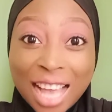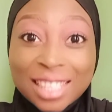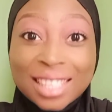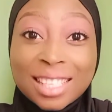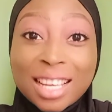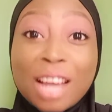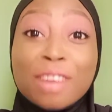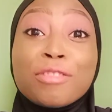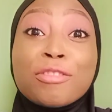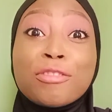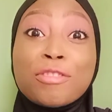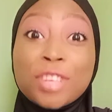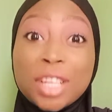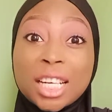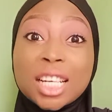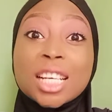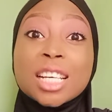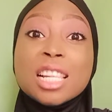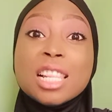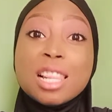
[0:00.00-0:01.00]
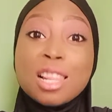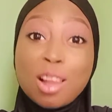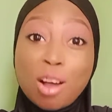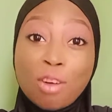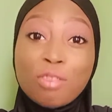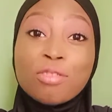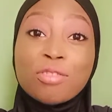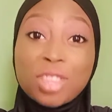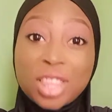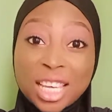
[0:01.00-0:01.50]
I freaking
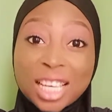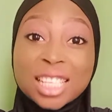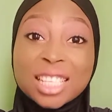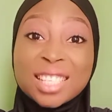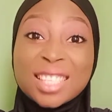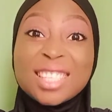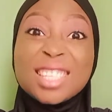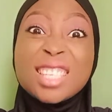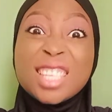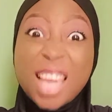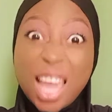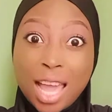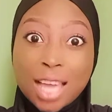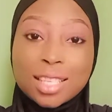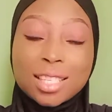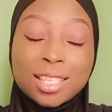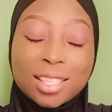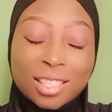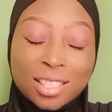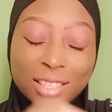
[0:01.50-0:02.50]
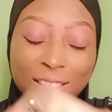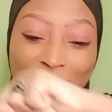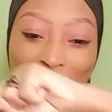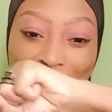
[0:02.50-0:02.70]
love this. Yes.